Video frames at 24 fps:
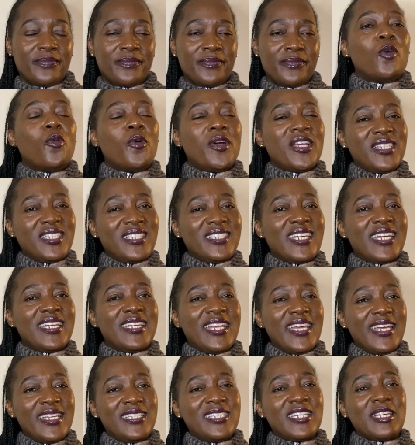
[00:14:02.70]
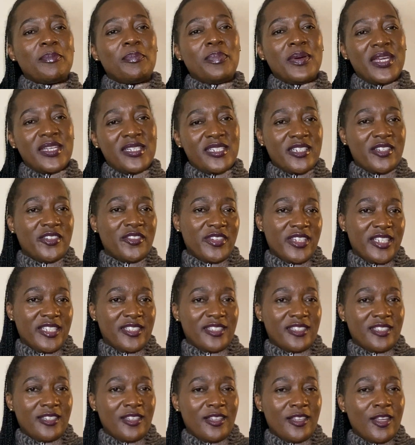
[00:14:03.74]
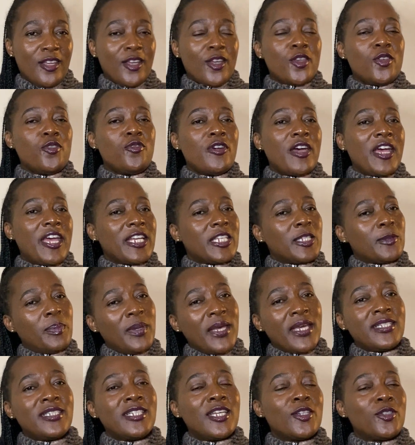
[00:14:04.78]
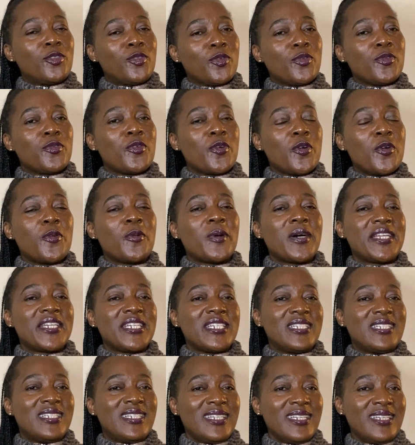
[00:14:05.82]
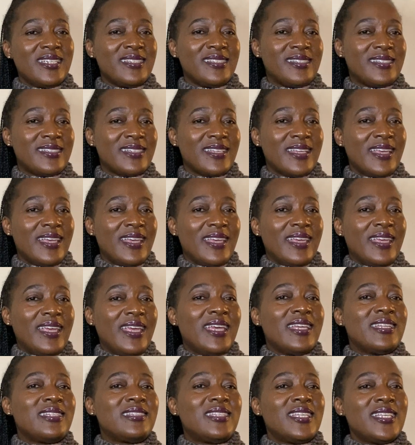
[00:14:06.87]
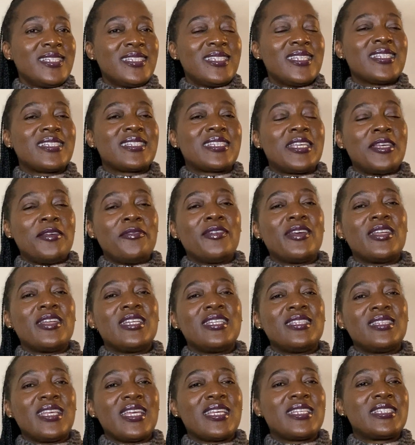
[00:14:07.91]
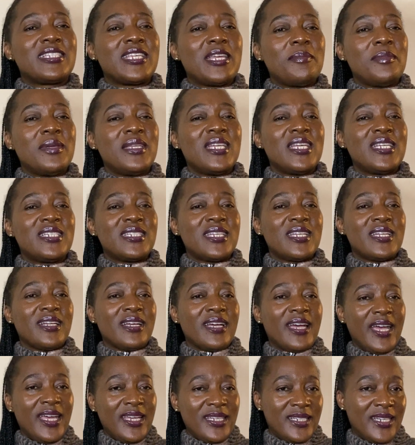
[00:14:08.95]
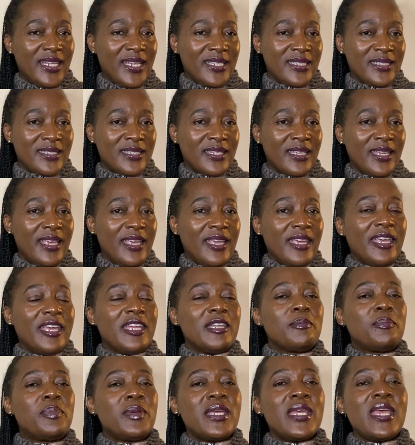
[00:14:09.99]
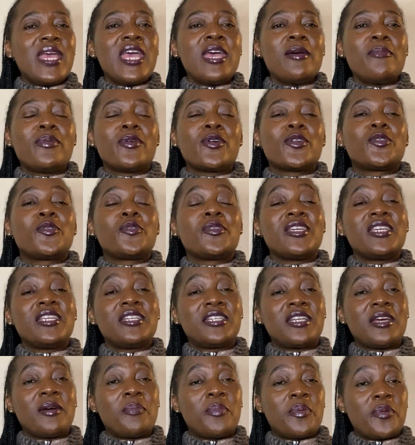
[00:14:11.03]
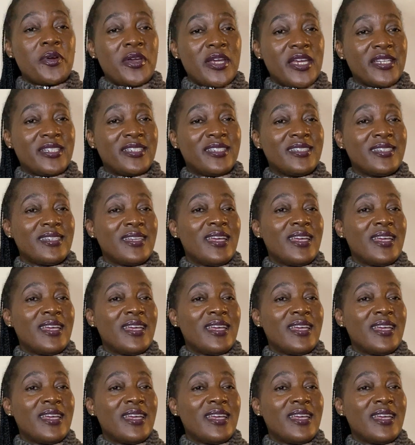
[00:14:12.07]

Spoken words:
With genetic pedigrees, you are expected to know what it is, and this is given in the examination guidelines, and be able to interpret